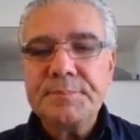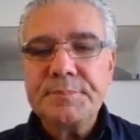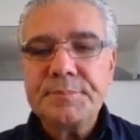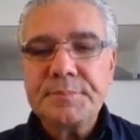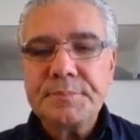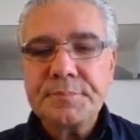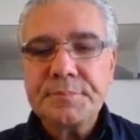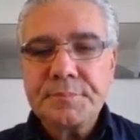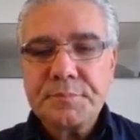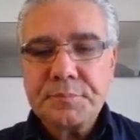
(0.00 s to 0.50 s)

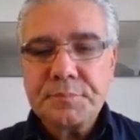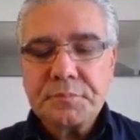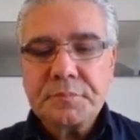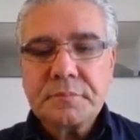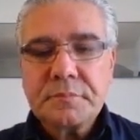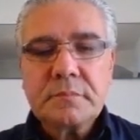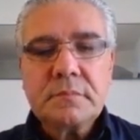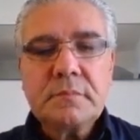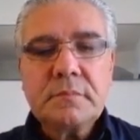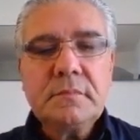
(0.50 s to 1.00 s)

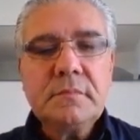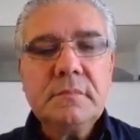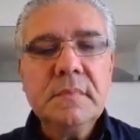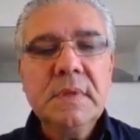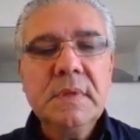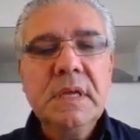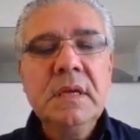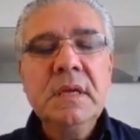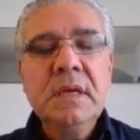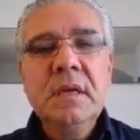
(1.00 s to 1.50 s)

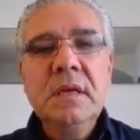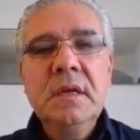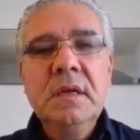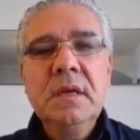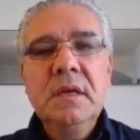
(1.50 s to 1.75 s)
Nothing is said.